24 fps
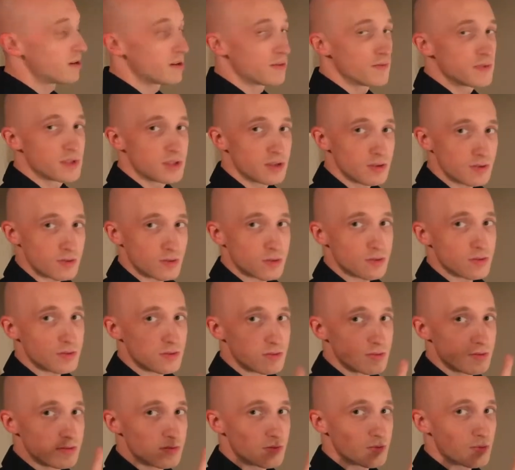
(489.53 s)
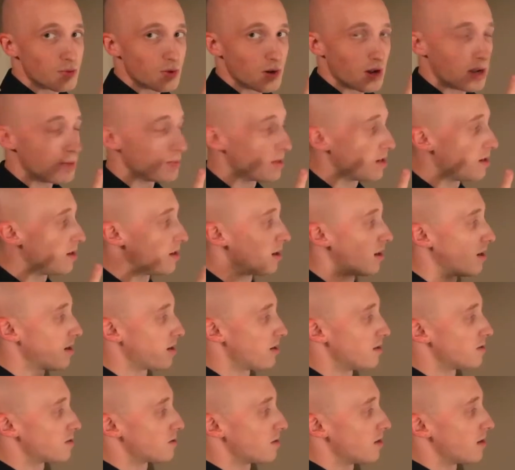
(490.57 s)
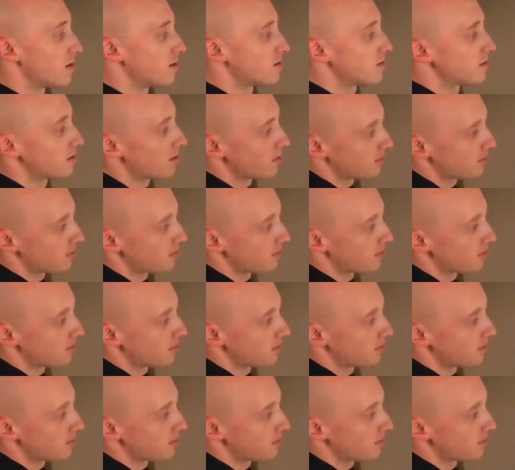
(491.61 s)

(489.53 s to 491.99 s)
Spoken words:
of 2 primary hiking trails. The